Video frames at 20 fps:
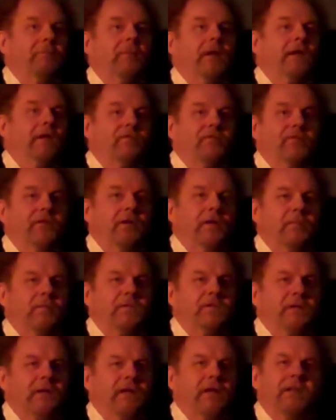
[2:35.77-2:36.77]
make
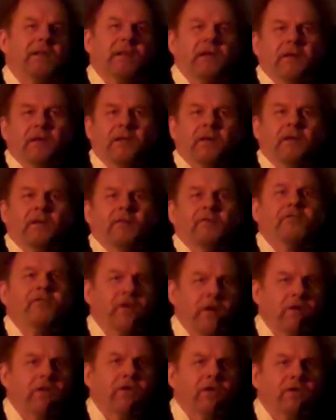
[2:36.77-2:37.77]
films, and I think,
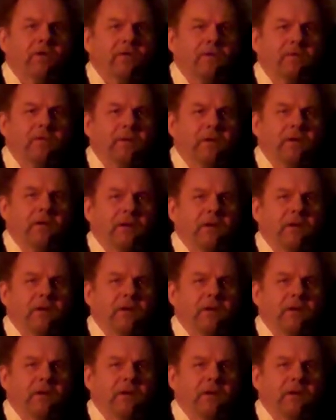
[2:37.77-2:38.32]
fuck you.